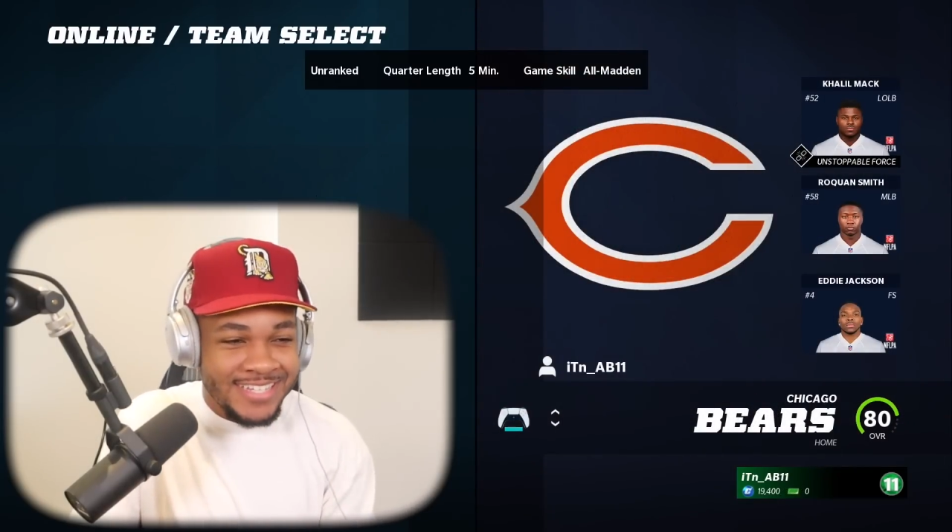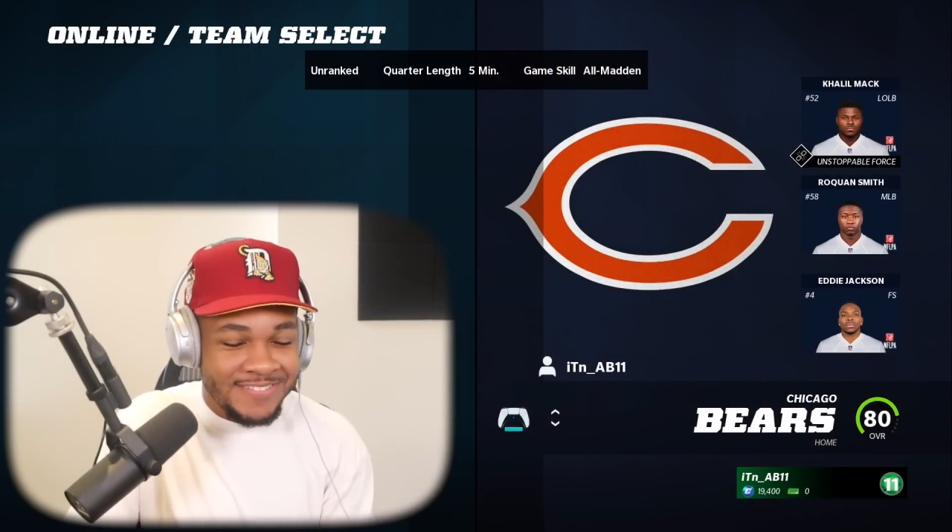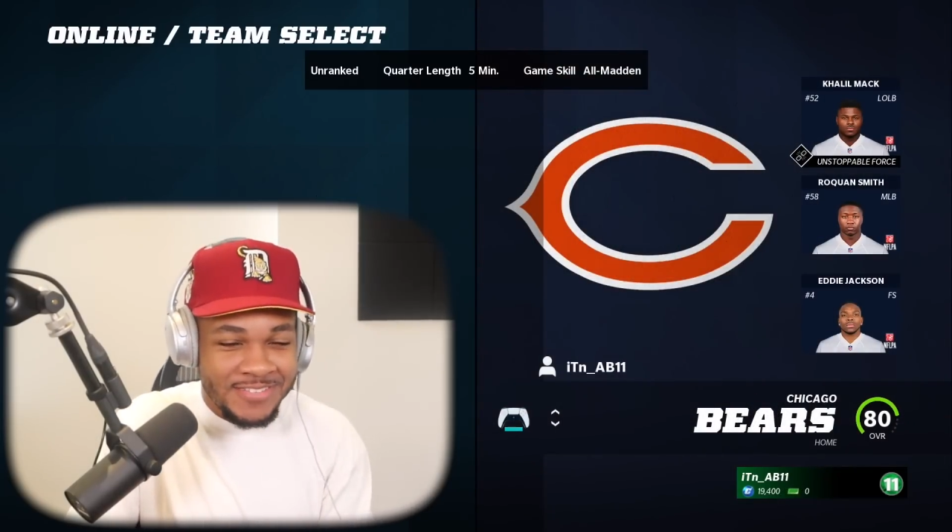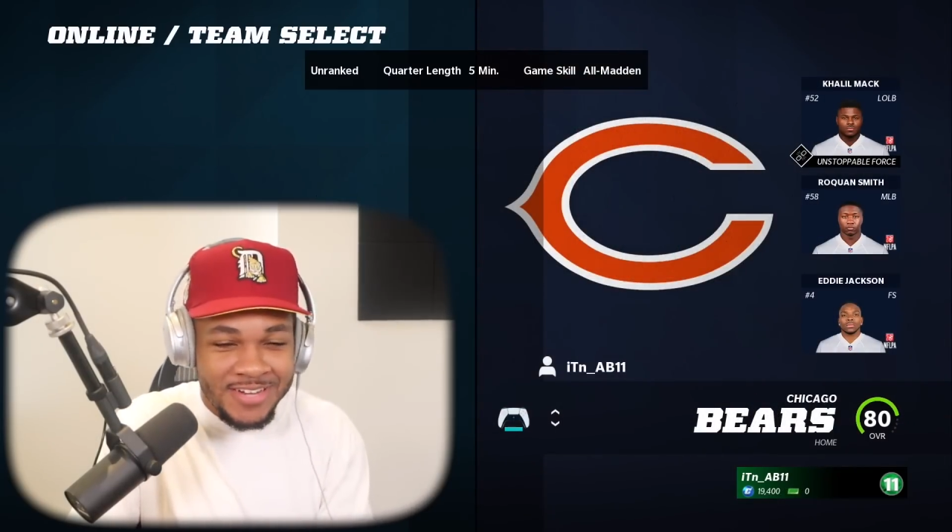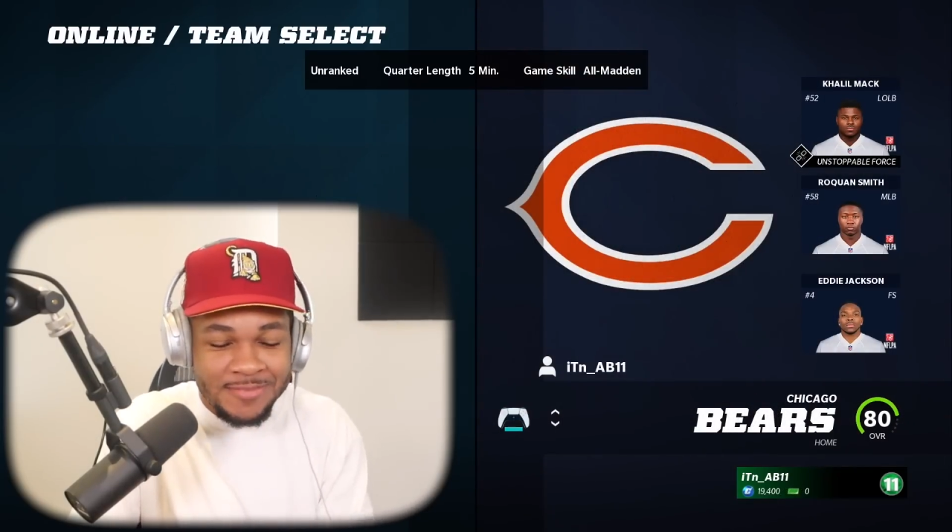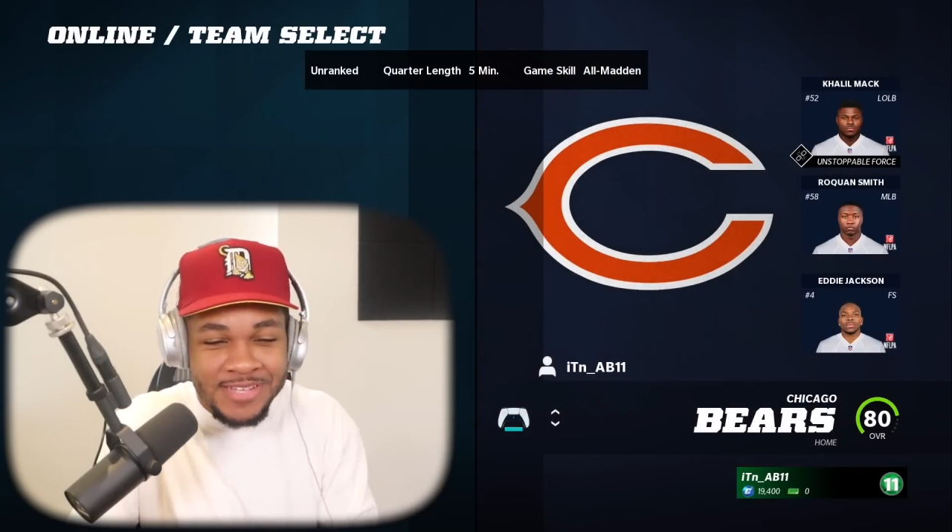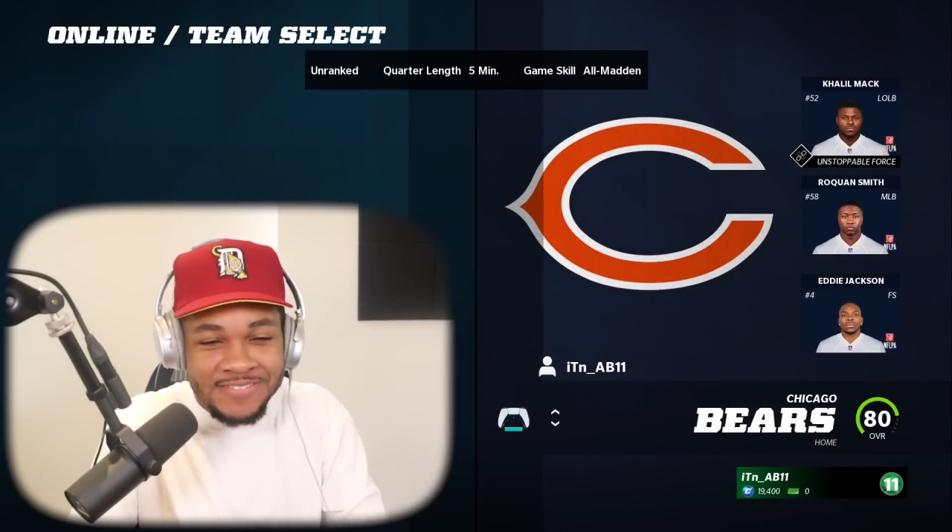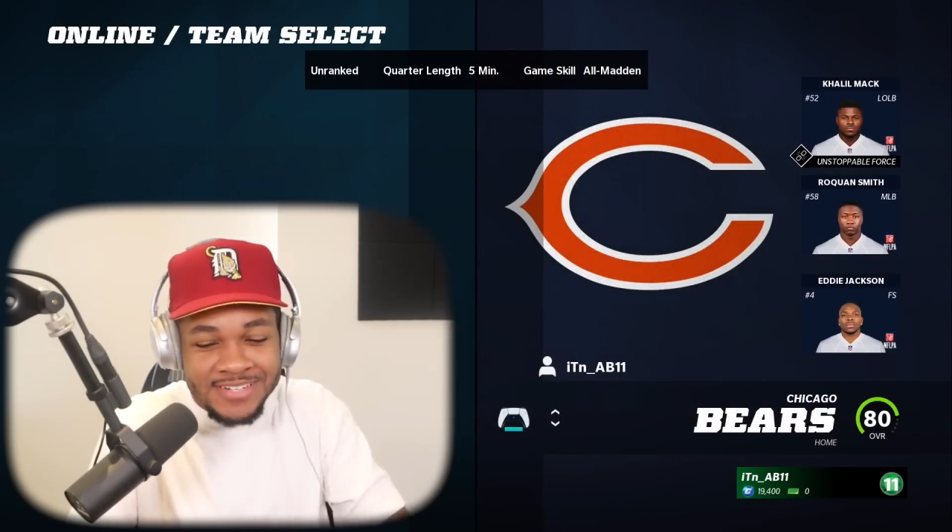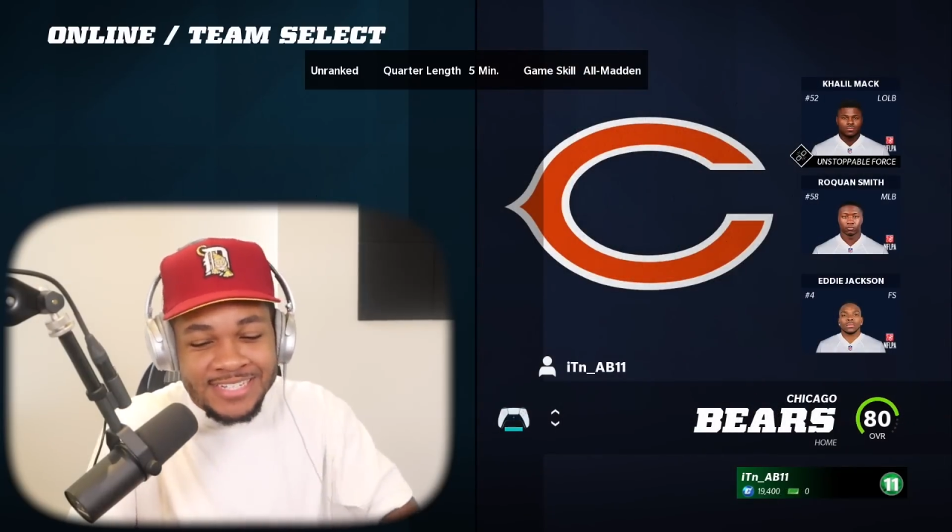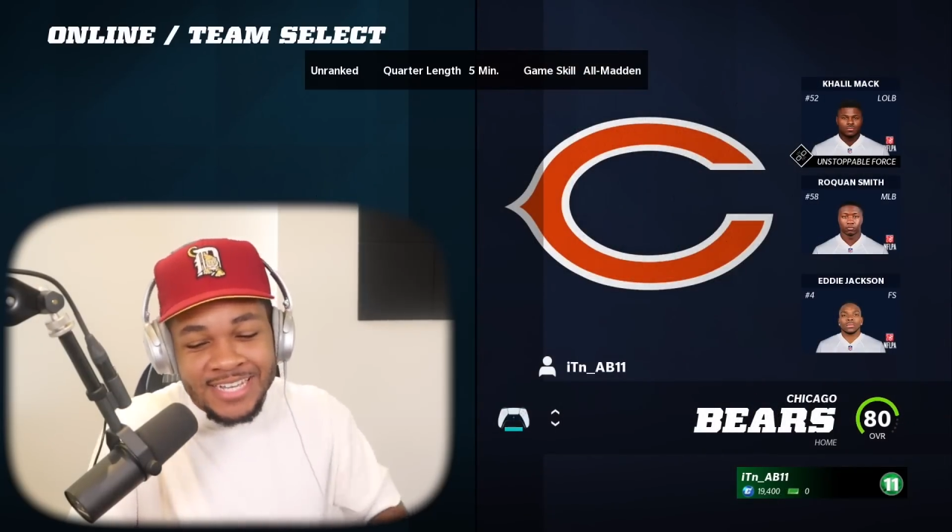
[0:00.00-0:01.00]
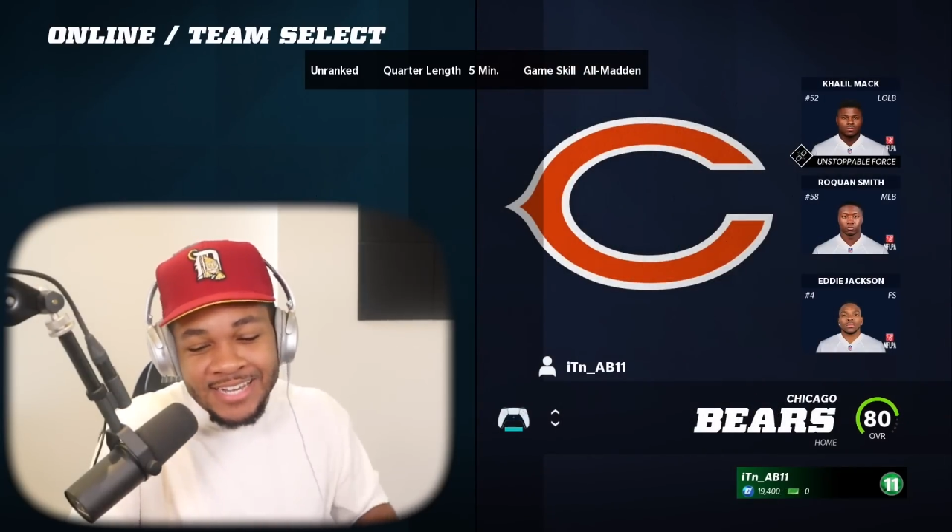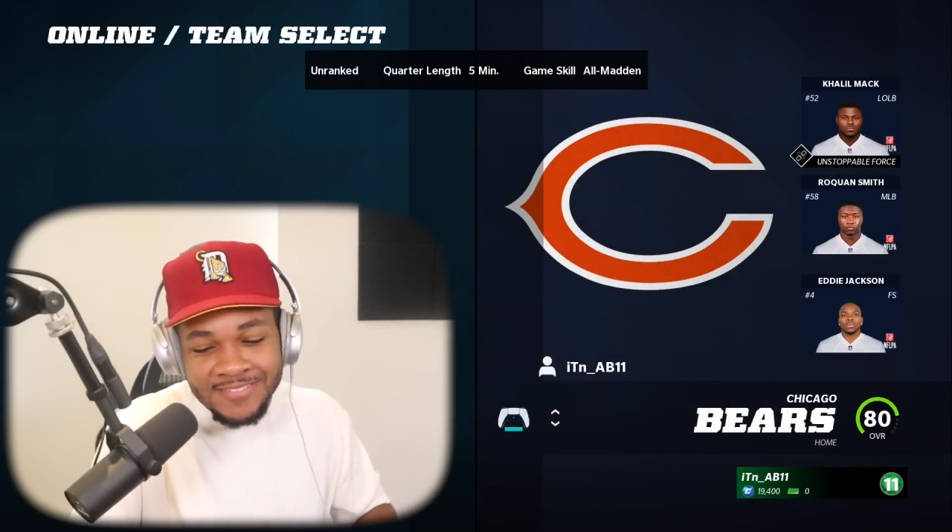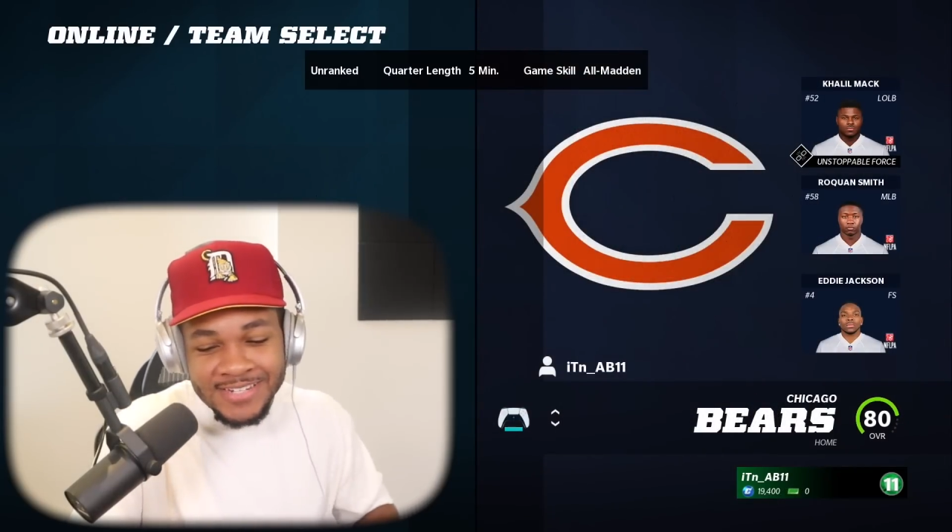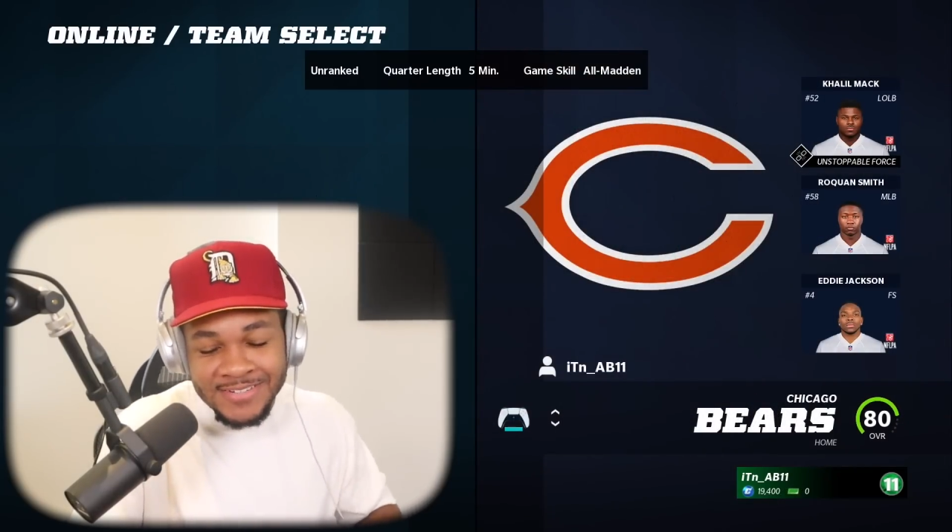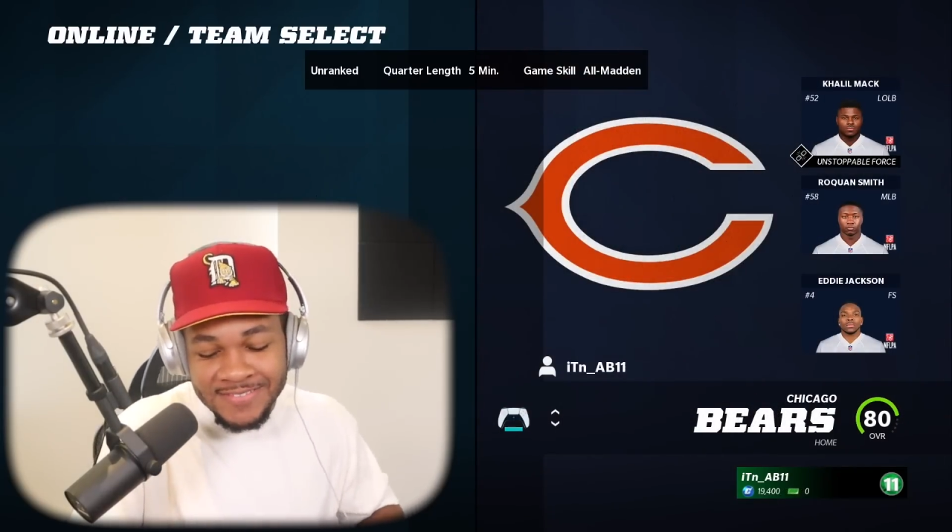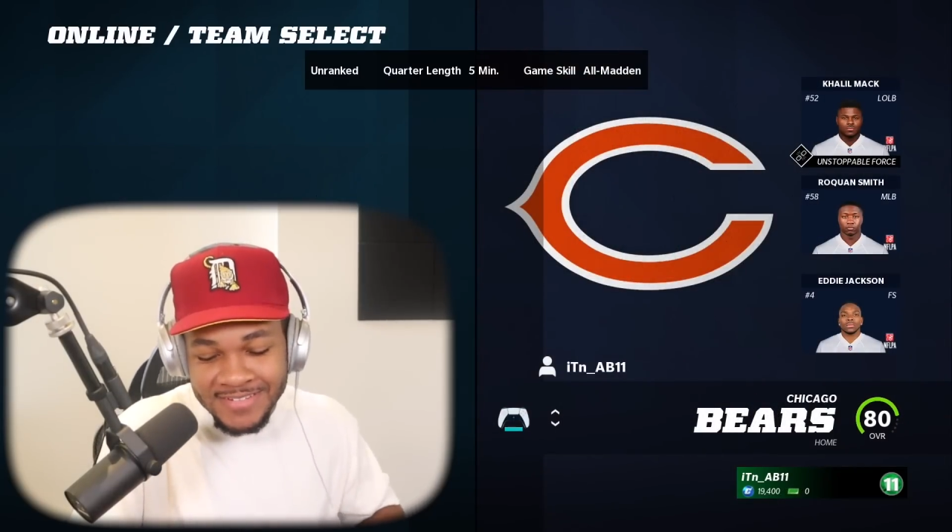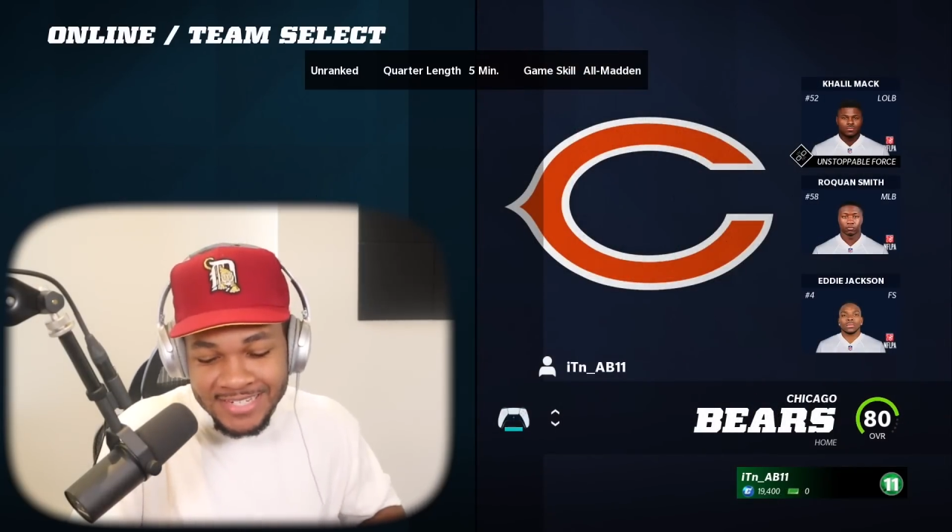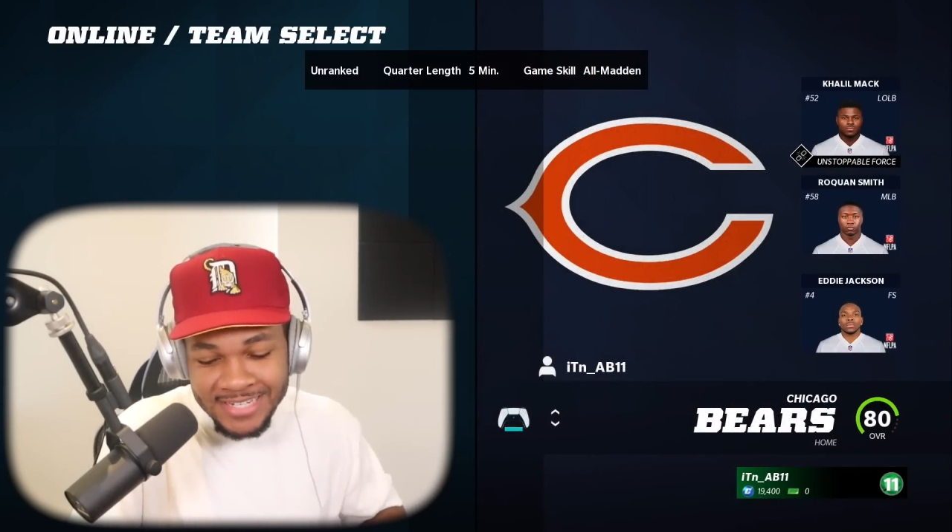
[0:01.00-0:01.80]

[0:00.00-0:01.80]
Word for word: If you want to play for the dub, we can do it for the